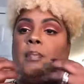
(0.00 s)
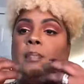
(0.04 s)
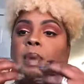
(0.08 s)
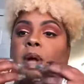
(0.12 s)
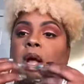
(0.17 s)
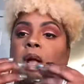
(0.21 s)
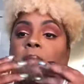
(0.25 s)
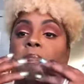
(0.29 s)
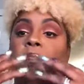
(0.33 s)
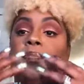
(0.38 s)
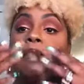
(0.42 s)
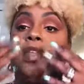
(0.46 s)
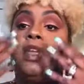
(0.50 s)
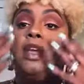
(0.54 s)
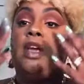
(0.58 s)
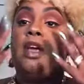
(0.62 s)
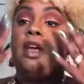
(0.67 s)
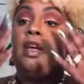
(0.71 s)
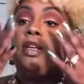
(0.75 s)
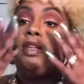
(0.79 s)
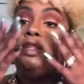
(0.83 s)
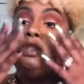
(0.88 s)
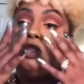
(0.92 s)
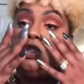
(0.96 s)
But
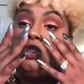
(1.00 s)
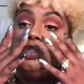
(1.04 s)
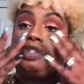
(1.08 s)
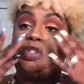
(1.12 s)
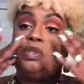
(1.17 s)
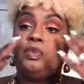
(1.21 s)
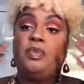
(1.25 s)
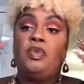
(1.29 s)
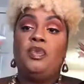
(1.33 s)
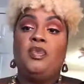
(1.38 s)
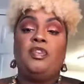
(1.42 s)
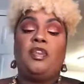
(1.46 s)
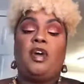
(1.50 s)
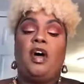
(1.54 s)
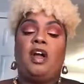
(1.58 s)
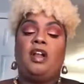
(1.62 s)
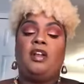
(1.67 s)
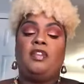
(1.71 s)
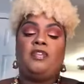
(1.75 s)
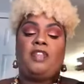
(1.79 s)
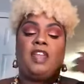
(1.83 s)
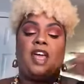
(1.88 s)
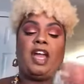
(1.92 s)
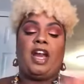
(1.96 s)
to smooth all
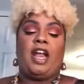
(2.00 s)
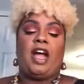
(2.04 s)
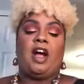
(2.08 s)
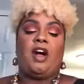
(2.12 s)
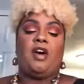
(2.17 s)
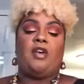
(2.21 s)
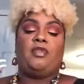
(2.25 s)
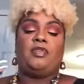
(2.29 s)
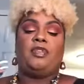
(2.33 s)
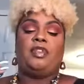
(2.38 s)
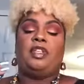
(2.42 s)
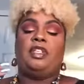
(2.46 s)
of that out,